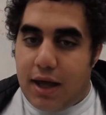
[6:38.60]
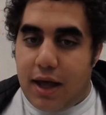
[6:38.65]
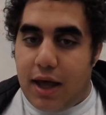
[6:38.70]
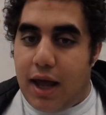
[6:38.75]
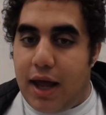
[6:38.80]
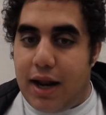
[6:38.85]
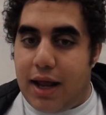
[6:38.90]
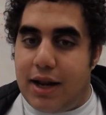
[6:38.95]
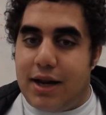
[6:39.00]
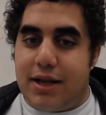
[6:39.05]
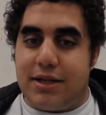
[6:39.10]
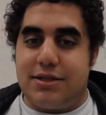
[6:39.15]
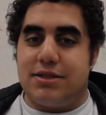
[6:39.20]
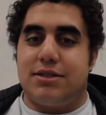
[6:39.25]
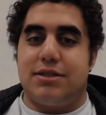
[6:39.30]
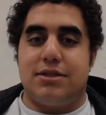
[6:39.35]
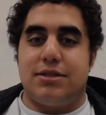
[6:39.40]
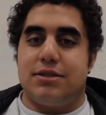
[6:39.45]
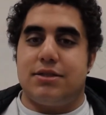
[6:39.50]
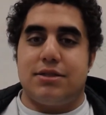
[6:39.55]
And
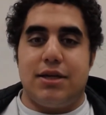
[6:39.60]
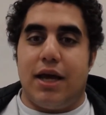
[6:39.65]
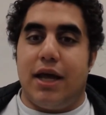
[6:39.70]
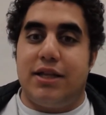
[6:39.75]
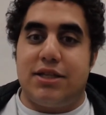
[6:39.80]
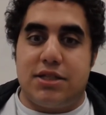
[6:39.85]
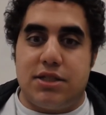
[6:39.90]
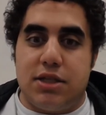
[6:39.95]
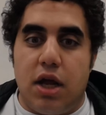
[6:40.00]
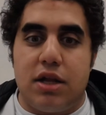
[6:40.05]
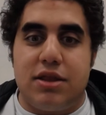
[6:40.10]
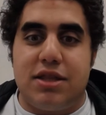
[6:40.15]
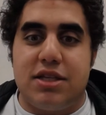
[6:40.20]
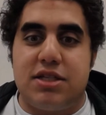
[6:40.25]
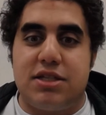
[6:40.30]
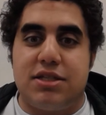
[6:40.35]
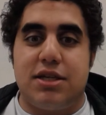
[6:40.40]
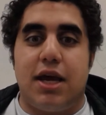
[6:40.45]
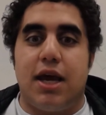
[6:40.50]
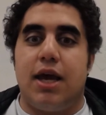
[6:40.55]
it's not the
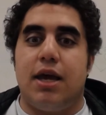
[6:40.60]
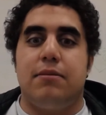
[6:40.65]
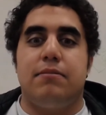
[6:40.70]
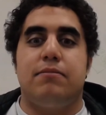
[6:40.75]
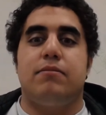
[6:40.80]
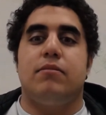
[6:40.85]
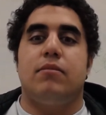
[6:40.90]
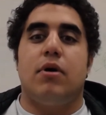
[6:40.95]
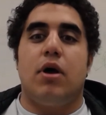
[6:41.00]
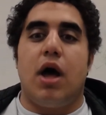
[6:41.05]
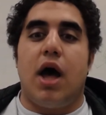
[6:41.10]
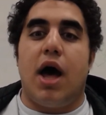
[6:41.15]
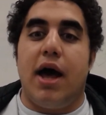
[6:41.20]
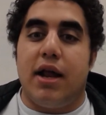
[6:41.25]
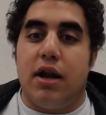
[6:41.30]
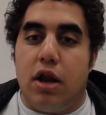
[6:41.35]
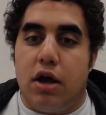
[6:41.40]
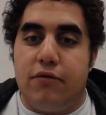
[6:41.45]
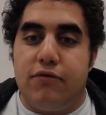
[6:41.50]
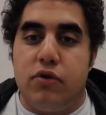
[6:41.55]
same I
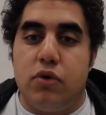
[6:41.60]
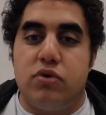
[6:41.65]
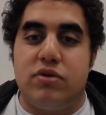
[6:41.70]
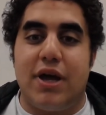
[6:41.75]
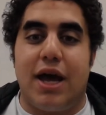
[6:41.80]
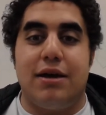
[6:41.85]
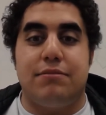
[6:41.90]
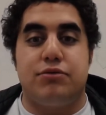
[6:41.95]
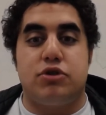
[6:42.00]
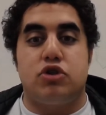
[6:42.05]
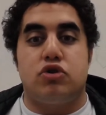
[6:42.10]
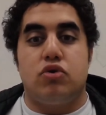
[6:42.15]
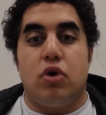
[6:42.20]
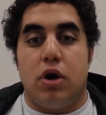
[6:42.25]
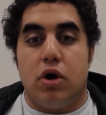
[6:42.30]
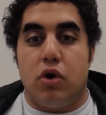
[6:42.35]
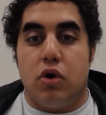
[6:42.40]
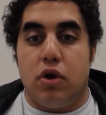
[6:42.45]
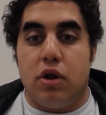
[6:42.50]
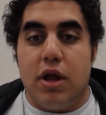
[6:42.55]
love you type
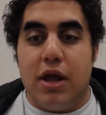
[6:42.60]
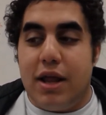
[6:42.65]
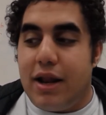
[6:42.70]
struggle.